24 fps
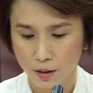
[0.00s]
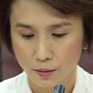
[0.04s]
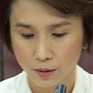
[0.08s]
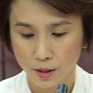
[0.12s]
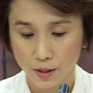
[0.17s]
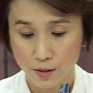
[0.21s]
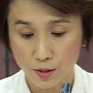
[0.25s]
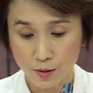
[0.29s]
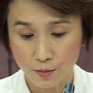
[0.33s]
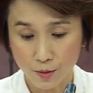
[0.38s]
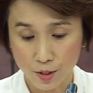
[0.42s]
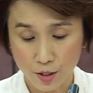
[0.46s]

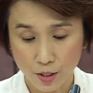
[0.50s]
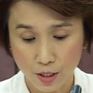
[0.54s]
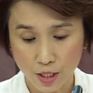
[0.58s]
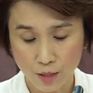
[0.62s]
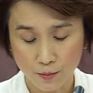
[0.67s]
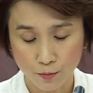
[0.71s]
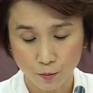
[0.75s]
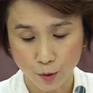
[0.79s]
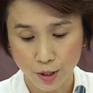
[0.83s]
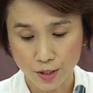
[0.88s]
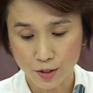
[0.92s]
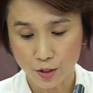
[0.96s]
Because Mr.
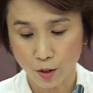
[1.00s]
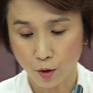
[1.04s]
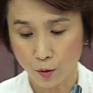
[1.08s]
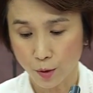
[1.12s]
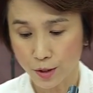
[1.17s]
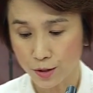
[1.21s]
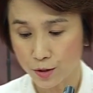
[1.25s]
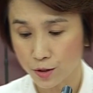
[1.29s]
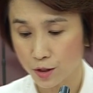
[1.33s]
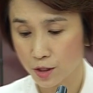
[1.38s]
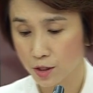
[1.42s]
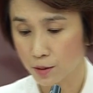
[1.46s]
Yip raised a
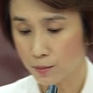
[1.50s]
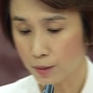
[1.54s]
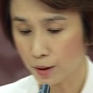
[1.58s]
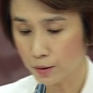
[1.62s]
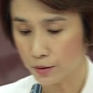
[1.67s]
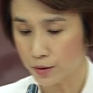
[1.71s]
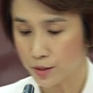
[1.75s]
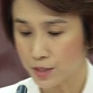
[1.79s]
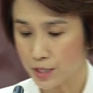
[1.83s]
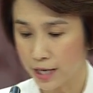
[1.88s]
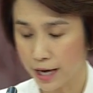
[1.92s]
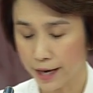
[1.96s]
question
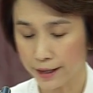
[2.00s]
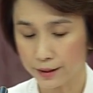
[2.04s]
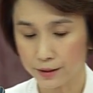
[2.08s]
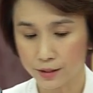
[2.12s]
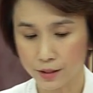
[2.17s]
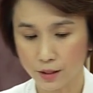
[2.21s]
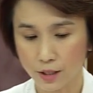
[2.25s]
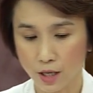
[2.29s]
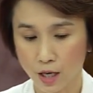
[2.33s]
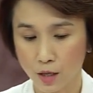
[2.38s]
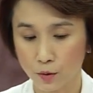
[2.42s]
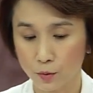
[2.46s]
about this
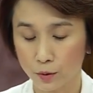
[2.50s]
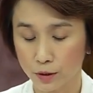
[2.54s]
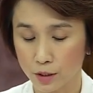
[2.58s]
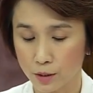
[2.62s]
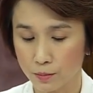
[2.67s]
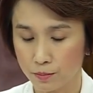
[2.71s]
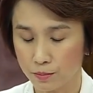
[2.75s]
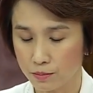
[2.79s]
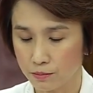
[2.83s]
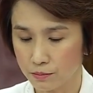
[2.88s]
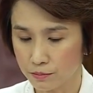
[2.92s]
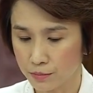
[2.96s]
act, how would
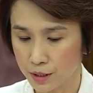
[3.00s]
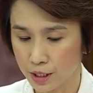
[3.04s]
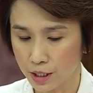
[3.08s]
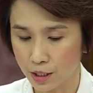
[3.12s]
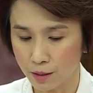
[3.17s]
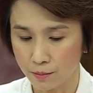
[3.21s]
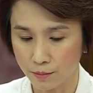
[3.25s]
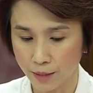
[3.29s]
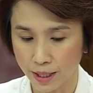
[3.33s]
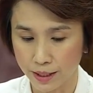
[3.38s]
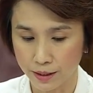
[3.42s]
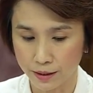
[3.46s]
it be
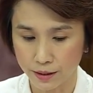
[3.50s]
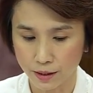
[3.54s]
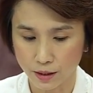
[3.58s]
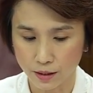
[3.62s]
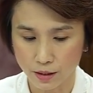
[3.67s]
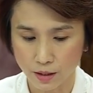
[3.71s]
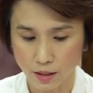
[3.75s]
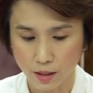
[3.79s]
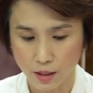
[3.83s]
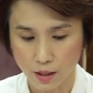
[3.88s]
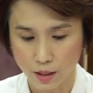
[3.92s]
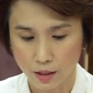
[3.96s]

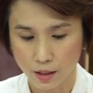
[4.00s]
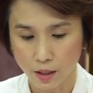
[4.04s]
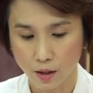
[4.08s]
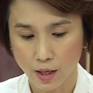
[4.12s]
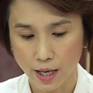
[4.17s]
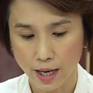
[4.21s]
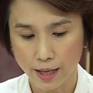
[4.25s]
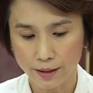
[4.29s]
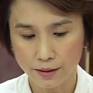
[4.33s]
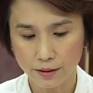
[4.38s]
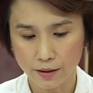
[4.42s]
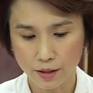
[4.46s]
amended?
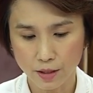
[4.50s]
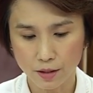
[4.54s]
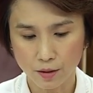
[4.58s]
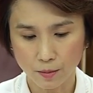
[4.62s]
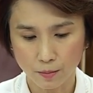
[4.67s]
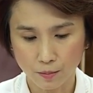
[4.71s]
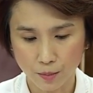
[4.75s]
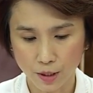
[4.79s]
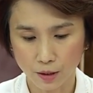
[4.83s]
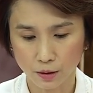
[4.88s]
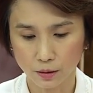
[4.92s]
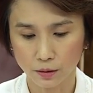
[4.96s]
Now, under
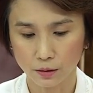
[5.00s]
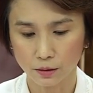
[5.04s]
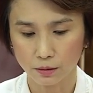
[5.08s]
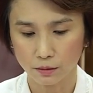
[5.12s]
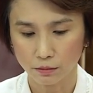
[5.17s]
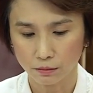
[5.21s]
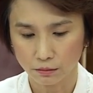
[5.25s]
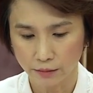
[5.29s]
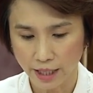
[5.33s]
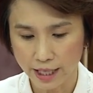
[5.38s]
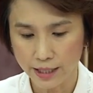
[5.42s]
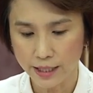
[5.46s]
the bill,
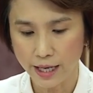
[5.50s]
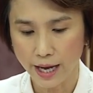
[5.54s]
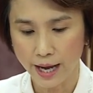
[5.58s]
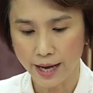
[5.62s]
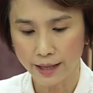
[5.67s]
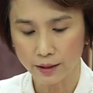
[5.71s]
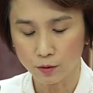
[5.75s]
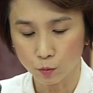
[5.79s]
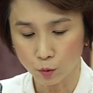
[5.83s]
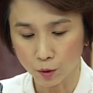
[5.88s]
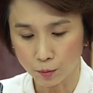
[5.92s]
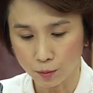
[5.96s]
that
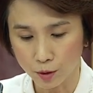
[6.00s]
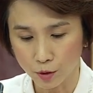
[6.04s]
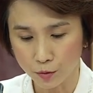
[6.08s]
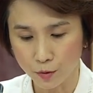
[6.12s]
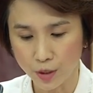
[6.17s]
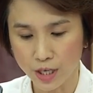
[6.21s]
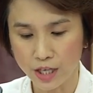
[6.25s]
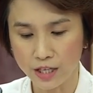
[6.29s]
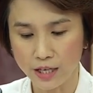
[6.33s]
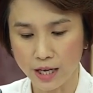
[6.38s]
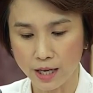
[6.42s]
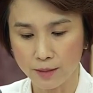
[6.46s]
act will be
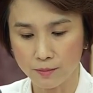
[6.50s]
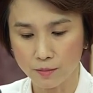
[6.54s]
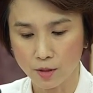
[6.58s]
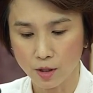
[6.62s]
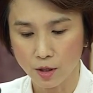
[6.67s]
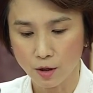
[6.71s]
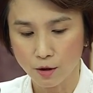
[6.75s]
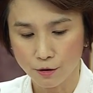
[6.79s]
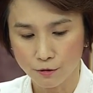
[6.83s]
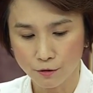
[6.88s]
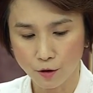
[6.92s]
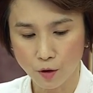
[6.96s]
renamed
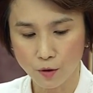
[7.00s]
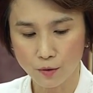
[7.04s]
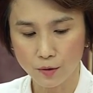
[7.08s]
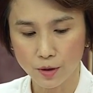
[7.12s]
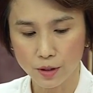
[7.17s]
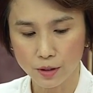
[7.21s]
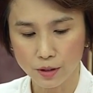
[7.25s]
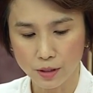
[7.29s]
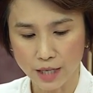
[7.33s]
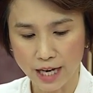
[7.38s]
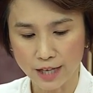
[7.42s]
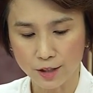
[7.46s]

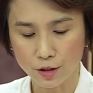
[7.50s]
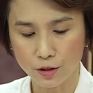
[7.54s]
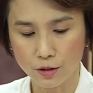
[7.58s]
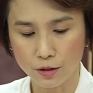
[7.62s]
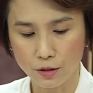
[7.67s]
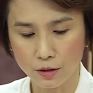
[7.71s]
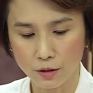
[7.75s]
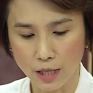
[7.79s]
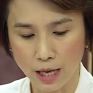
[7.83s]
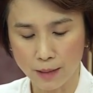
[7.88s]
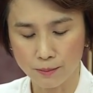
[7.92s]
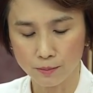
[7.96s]
Foreign
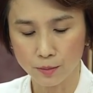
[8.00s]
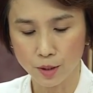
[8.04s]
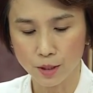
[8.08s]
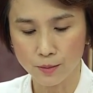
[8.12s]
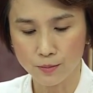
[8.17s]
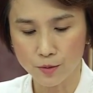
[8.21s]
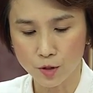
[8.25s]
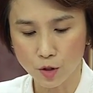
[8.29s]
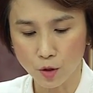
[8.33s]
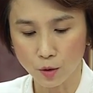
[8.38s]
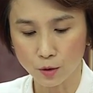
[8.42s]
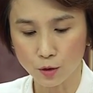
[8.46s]
National
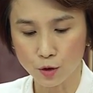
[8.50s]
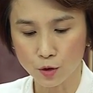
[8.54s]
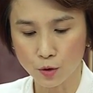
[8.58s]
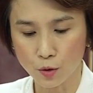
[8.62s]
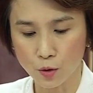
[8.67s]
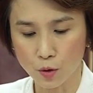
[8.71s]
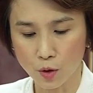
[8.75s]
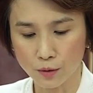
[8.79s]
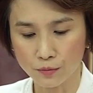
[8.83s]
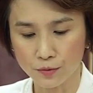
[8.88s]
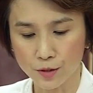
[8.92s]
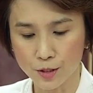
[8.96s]
Emblems
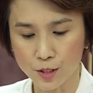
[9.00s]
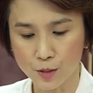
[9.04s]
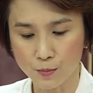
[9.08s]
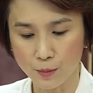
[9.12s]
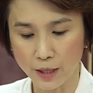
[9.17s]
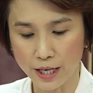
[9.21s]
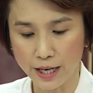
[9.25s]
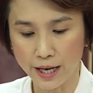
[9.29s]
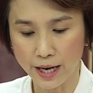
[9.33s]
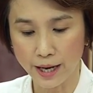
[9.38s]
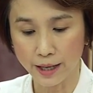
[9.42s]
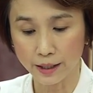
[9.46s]
Control of
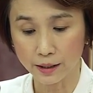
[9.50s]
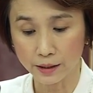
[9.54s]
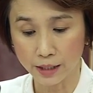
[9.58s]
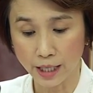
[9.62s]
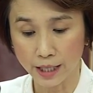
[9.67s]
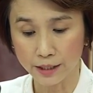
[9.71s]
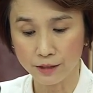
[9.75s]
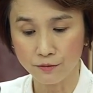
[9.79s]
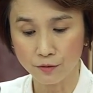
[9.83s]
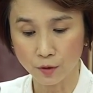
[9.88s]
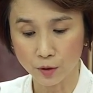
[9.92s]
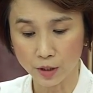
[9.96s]
Display Act
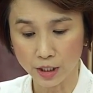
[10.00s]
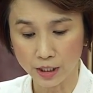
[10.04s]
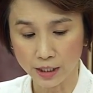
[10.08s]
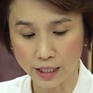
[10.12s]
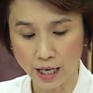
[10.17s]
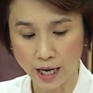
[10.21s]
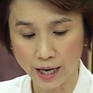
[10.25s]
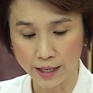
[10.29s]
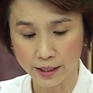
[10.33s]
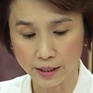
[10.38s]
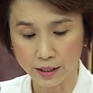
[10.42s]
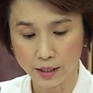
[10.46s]

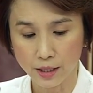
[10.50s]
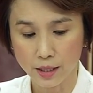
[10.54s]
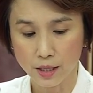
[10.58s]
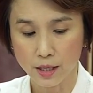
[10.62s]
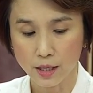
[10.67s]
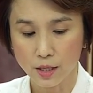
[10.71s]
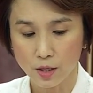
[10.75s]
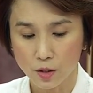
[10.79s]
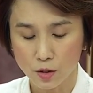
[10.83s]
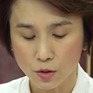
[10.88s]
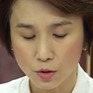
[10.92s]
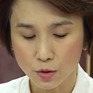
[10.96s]
1949,
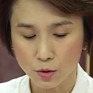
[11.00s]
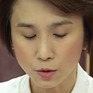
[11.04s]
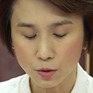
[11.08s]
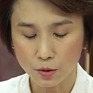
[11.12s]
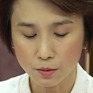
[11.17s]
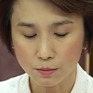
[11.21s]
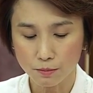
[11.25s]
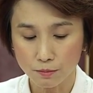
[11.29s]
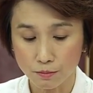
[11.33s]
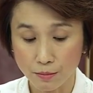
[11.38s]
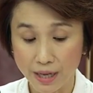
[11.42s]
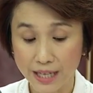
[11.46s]

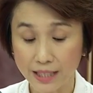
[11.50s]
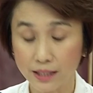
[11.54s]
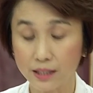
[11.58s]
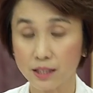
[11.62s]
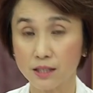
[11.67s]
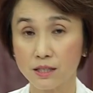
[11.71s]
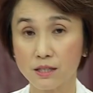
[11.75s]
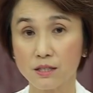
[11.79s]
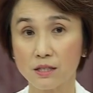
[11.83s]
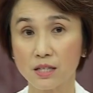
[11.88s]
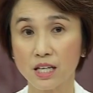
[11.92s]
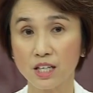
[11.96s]
to make
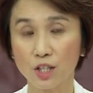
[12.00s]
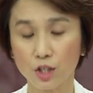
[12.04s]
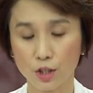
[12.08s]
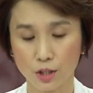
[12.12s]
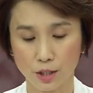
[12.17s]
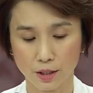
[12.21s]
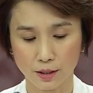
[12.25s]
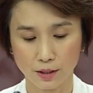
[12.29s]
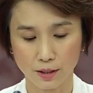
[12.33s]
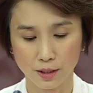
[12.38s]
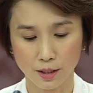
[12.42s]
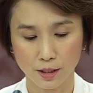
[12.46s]
the
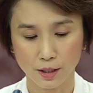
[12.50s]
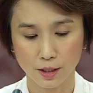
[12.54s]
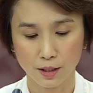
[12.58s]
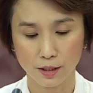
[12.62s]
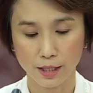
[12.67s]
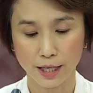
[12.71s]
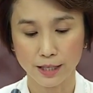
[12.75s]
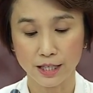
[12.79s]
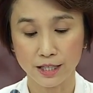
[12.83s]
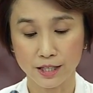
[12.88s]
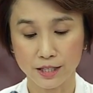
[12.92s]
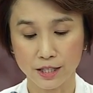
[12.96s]
distinction
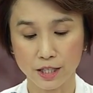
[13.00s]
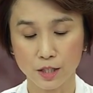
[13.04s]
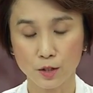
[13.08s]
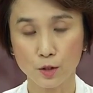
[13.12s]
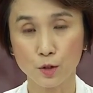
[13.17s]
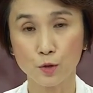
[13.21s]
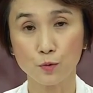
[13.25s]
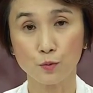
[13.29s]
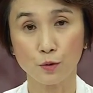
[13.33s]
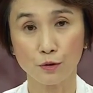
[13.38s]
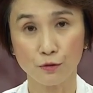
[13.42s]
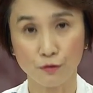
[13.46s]
that it
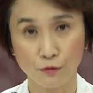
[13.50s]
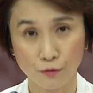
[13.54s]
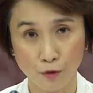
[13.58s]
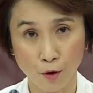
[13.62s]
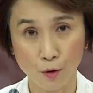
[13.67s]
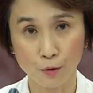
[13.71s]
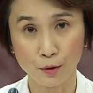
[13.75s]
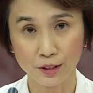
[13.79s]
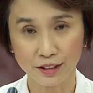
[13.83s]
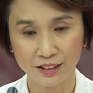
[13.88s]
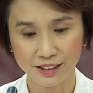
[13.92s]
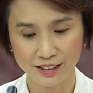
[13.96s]
deals with
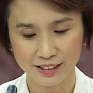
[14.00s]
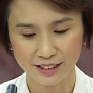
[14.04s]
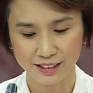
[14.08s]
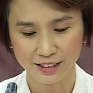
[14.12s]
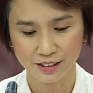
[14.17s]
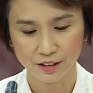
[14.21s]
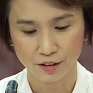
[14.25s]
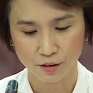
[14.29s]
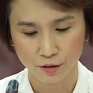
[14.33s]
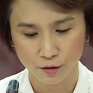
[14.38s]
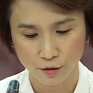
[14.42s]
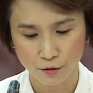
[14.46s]
foreign
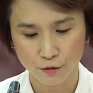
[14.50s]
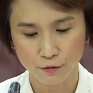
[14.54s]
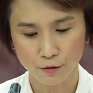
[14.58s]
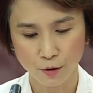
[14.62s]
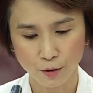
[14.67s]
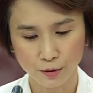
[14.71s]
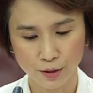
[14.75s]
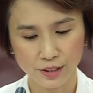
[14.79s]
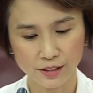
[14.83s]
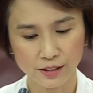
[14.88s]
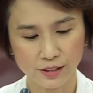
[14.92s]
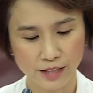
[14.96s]

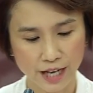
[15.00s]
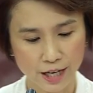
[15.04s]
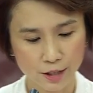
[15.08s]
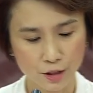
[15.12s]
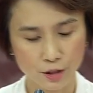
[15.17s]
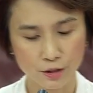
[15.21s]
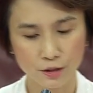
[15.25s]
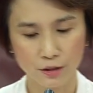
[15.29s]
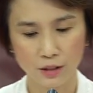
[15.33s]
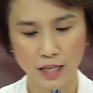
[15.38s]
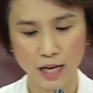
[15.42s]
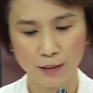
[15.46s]

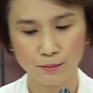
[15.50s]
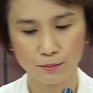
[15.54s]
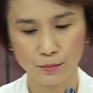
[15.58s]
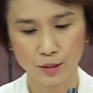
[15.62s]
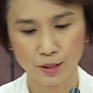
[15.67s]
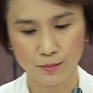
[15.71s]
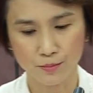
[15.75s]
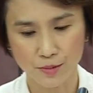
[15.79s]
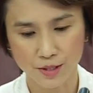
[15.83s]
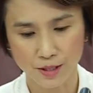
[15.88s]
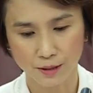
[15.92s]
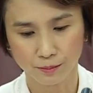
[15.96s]
national
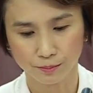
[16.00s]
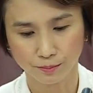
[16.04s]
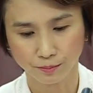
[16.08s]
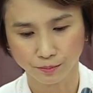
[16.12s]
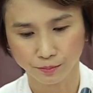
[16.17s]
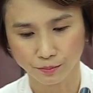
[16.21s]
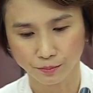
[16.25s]
emblems.